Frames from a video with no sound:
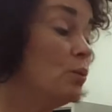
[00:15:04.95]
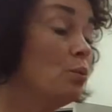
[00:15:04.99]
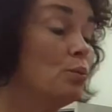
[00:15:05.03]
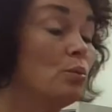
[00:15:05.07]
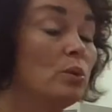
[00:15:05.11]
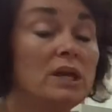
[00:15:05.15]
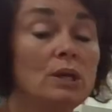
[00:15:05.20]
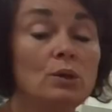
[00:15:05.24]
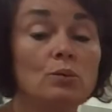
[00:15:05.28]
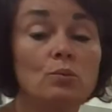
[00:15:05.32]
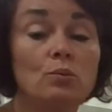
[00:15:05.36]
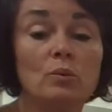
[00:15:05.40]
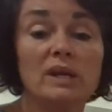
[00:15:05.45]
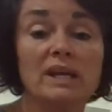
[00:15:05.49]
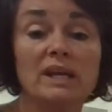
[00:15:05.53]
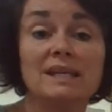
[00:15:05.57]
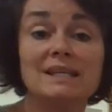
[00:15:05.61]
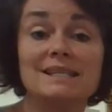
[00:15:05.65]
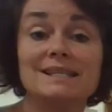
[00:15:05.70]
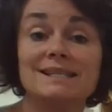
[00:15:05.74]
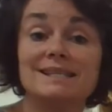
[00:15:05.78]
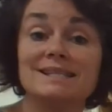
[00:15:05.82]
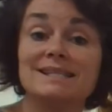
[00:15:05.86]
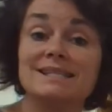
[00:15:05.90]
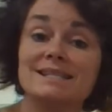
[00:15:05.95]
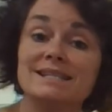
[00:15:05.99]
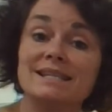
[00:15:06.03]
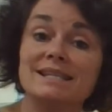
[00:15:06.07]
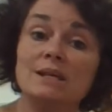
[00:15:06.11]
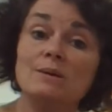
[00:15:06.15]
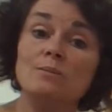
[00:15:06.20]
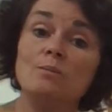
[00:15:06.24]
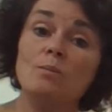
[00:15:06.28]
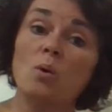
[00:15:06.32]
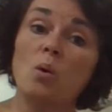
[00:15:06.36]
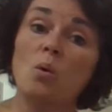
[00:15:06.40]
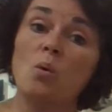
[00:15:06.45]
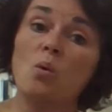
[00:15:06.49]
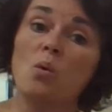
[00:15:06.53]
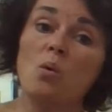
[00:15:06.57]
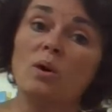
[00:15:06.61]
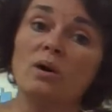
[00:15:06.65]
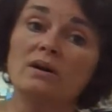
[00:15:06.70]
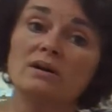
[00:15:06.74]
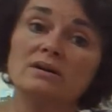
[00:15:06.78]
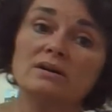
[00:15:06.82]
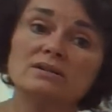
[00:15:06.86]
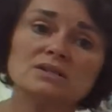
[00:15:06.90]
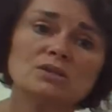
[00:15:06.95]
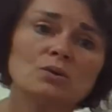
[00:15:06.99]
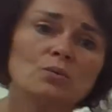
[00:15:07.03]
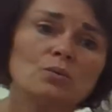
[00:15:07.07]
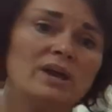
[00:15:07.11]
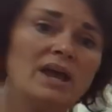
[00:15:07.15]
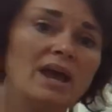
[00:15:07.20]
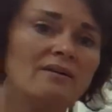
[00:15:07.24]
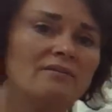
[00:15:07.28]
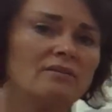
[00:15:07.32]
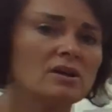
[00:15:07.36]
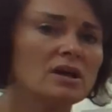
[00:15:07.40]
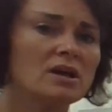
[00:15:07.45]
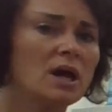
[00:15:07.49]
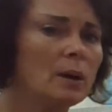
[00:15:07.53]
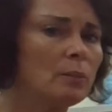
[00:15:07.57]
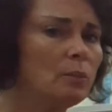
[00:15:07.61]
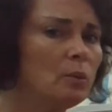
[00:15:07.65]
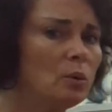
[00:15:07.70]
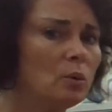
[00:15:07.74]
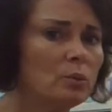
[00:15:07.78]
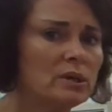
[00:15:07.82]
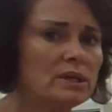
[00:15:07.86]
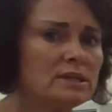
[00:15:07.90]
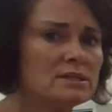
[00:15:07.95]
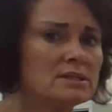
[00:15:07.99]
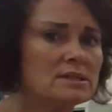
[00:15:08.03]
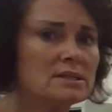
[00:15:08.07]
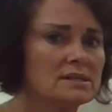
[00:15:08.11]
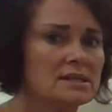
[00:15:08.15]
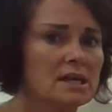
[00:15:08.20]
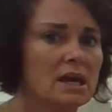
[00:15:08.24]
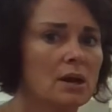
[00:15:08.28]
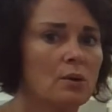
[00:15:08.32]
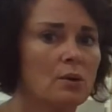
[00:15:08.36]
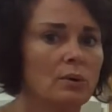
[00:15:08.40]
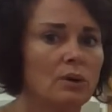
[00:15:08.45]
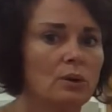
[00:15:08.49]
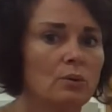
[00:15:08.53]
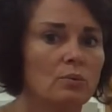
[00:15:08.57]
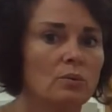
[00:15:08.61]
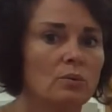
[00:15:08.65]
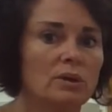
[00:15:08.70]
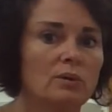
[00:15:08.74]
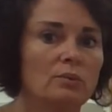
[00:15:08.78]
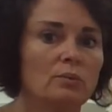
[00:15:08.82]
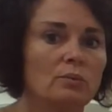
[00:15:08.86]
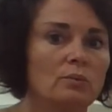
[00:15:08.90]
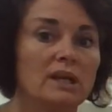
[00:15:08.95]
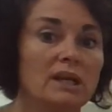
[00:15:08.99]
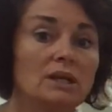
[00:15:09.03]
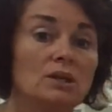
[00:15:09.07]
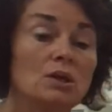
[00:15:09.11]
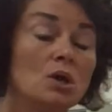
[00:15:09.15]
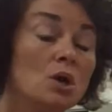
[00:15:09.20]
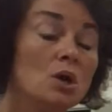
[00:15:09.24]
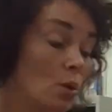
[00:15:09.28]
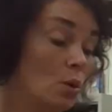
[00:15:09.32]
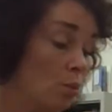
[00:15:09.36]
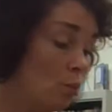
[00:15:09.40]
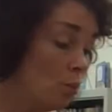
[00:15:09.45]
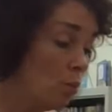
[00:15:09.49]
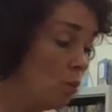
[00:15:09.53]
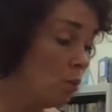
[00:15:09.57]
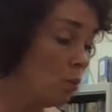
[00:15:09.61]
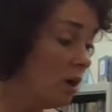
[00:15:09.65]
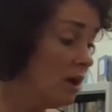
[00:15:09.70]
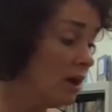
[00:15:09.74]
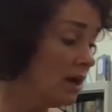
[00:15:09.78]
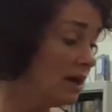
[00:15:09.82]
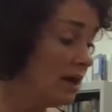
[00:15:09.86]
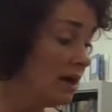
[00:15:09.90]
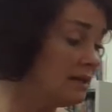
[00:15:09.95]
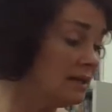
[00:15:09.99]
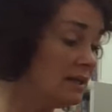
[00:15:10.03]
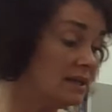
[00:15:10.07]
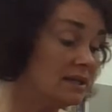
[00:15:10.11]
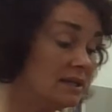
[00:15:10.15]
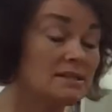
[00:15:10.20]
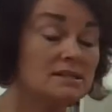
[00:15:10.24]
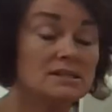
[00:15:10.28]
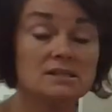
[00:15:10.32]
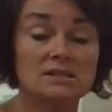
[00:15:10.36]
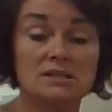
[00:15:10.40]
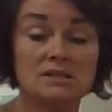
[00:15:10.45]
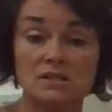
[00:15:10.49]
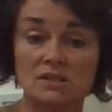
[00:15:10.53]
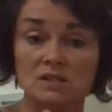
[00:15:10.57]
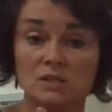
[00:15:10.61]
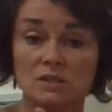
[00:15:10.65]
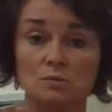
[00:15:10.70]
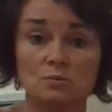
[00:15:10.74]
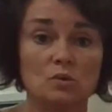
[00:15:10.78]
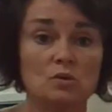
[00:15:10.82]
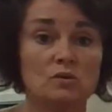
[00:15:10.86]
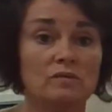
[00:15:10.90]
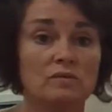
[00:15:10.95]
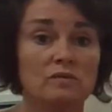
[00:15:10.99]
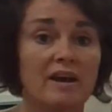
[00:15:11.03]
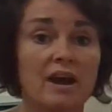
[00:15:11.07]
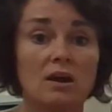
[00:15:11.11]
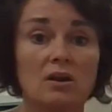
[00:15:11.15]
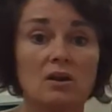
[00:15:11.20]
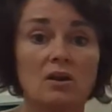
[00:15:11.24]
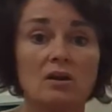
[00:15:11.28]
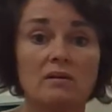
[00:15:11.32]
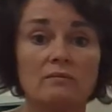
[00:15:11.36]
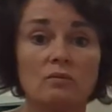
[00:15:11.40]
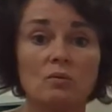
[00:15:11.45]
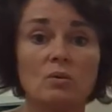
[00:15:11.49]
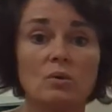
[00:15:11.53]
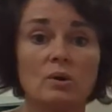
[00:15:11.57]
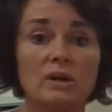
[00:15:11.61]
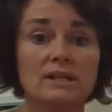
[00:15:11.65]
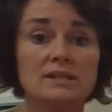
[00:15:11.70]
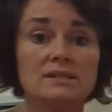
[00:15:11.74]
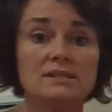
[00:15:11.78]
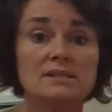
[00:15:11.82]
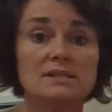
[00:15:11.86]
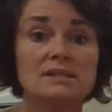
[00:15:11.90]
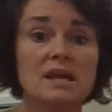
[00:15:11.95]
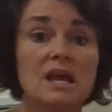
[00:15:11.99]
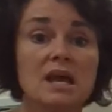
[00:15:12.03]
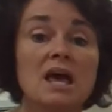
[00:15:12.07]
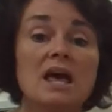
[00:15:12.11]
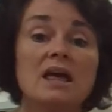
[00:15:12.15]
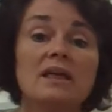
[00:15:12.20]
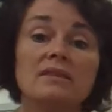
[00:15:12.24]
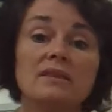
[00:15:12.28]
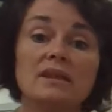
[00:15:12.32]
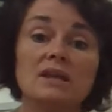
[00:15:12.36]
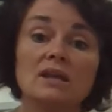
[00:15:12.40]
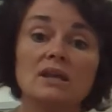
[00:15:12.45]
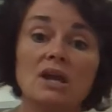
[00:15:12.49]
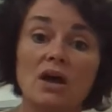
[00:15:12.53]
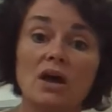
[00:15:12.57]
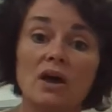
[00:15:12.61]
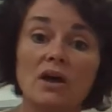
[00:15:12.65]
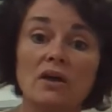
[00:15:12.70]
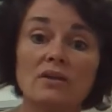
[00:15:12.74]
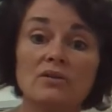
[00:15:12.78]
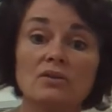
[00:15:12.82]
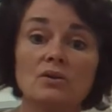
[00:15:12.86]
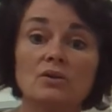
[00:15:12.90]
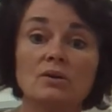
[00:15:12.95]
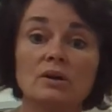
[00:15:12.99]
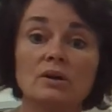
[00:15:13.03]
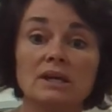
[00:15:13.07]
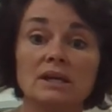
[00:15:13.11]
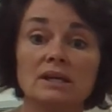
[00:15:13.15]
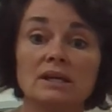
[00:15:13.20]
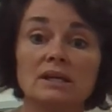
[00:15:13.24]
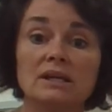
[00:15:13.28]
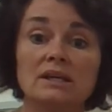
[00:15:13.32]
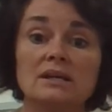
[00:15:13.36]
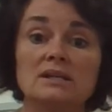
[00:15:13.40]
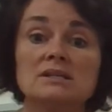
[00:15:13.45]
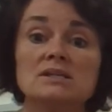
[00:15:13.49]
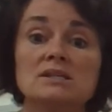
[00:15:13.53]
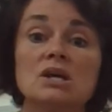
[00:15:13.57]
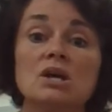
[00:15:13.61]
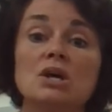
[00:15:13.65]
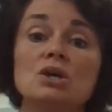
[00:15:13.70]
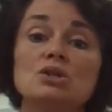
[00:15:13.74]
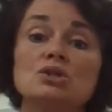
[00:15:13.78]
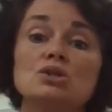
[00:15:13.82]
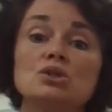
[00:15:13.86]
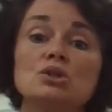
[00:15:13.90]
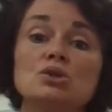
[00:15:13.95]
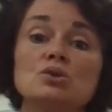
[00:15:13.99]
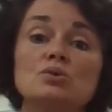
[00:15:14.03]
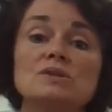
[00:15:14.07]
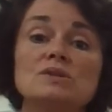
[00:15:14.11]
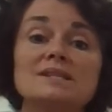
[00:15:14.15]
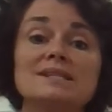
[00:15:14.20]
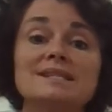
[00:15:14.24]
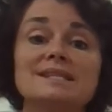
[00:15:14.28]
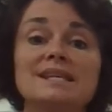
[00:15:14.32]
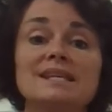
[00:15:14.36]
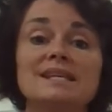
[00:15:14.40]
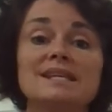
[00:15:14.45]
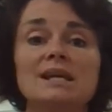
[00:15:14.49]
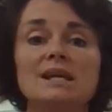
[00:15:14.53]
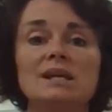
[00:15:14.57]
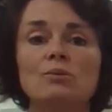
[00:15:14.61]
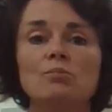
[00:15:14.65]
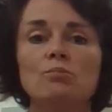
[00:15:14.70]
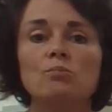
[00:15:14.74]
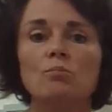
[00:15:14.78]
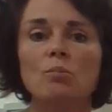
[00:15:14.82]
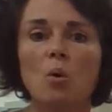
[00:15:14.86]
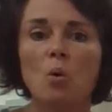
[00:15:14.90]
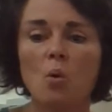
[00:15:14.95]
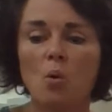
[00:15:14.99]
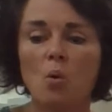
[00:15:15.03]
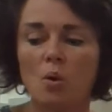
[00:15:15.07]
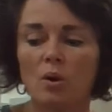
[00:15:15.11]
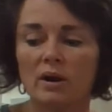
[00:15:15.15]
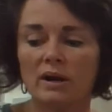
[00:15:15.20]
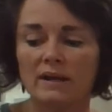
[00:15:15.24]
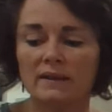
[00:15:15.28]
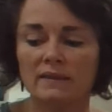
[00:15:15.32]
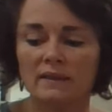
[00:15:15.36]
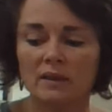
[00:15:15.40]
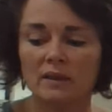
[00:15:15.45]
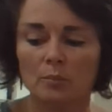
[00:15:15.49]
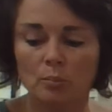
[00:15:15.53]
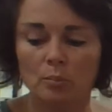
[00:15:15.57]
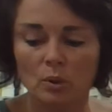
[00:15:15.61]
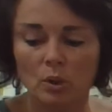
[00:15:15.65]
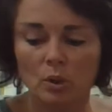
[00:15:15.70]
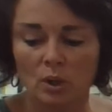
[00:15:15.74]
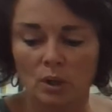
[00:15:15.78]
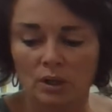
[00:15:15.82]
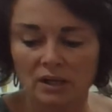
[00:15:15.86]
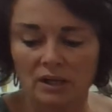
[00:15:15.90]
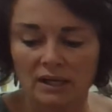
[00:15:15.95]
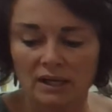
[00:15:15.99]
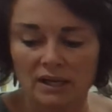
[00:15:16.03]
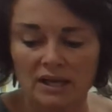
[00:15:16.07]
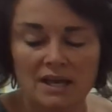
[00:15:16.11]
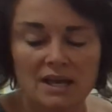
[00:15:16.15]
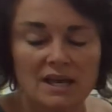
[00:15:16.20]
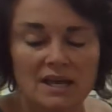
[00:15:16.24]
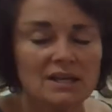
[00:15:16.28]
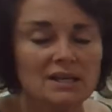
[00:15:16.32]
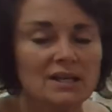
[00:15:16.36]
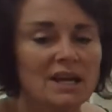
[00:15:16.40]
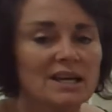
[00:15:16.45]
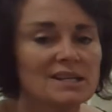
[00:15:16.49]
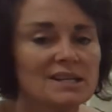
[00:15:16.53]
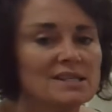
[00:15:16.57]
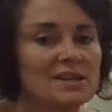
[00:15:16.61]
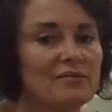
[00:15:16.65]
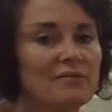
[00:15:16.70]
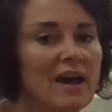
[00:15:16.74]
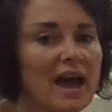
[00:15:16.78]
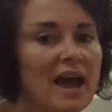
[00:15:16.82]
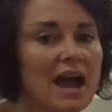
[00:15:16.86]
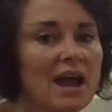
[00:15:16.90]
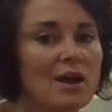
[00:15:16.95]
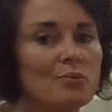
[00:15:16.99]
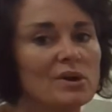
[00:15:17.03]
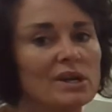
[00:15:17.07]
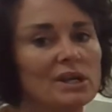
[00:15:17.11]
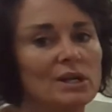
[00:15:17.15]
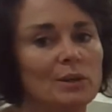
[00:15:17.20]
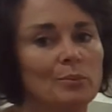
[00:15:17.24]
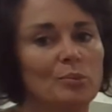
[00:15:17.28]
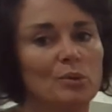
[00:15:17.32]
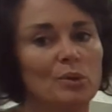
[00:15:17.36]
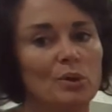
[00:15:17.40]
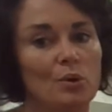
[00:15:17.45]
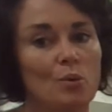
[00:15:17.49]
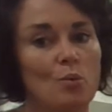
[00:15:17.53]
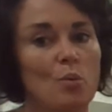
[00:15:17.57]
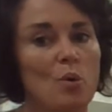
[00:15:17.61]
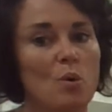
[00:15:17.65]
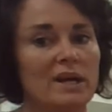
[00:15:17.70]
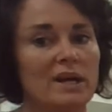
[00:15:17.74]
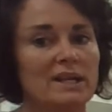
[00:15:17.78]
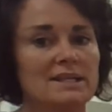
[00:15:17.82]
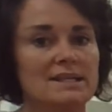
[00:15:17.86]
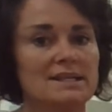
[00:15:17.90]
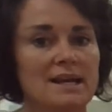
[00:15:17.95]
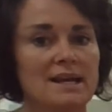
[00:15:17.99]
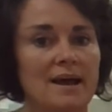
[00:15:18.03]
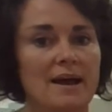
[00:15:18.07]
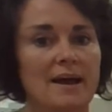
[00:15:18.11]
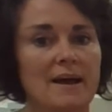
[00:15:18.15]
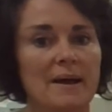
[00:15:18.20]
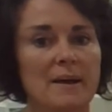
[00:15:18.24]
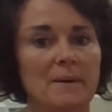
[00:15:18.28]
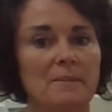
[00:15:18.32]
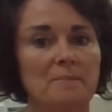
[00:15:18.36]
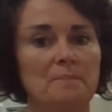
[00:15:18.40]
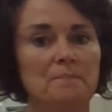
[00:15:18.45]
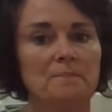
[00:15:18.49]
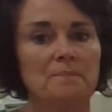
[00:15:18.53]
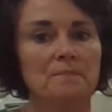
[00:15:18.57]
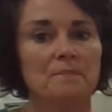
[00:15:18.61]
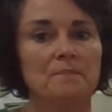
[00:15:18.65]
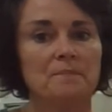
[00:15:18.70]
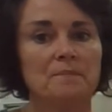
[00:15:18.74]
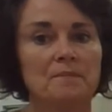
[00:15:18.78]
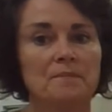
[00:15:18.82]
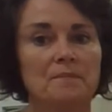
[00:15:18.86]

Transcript: we reread to see more. So we have a couple reasons that we reread. One is to smooth out our voice. The other is to see more in the book. Because if I read a book one time,